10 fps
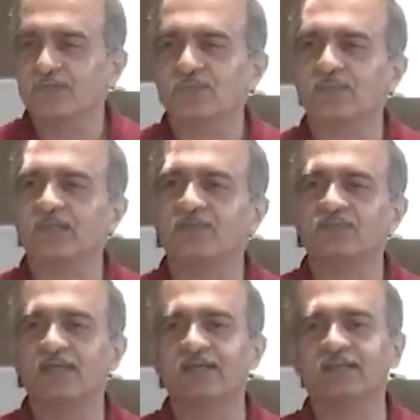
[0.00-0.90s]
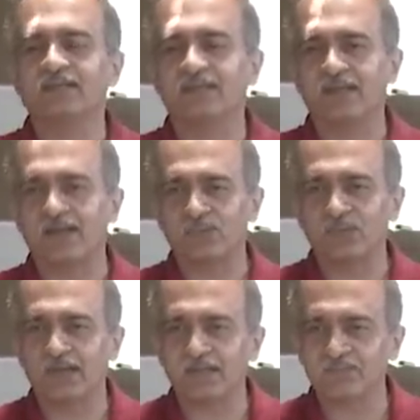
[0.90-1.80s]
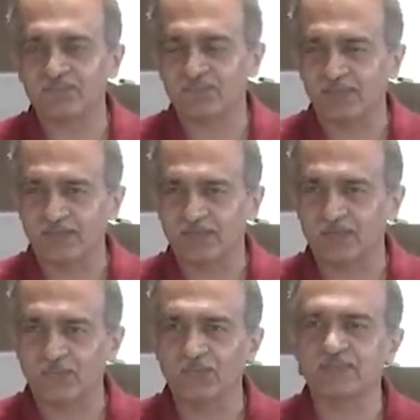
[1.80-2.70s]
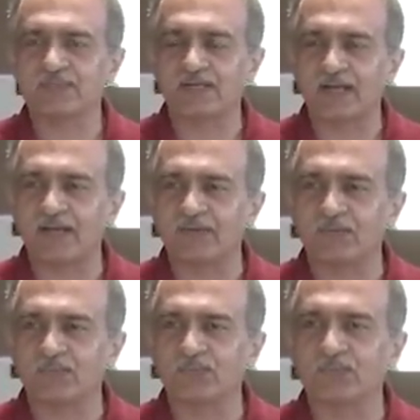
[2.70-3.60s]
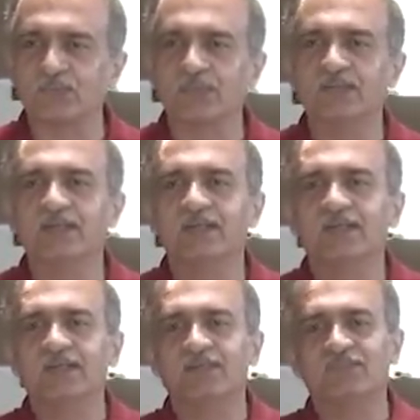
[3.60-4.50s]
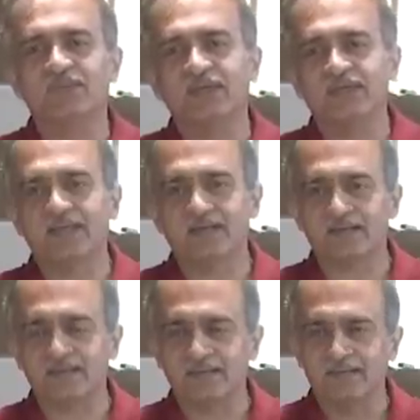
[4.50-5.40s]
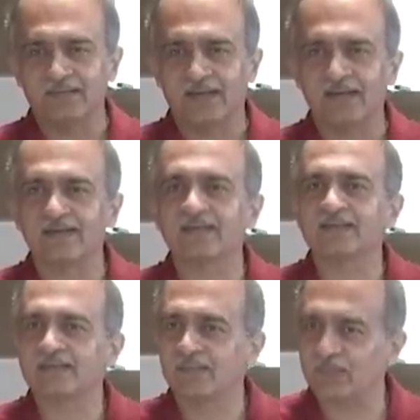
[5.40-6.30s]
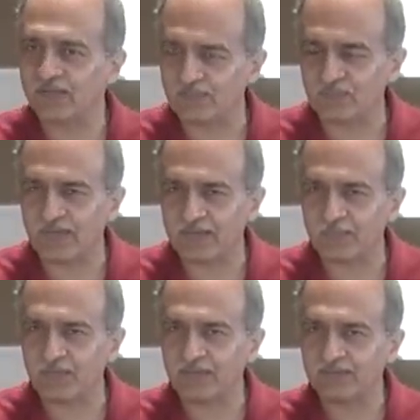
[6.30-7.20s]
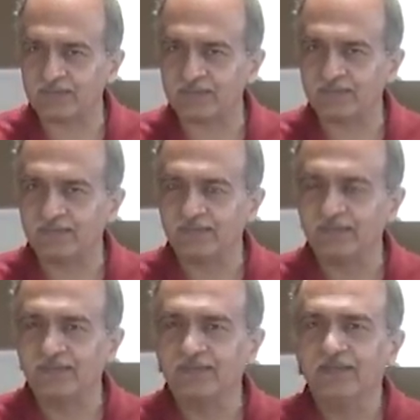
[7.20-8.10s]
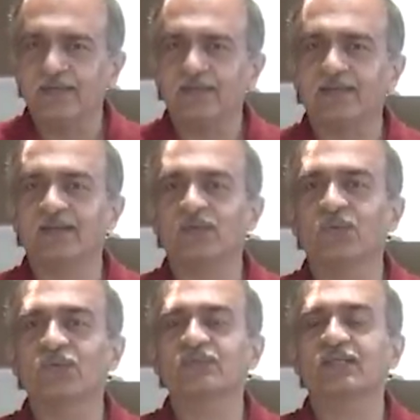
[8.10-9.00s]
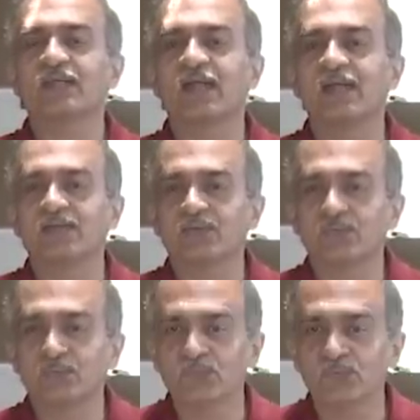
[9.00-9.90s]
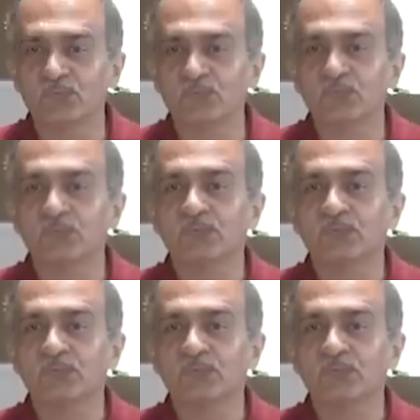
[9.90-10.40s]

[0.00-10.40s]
So they have said that the right to life includes the right to a fair and reasonable environment. It includes the right to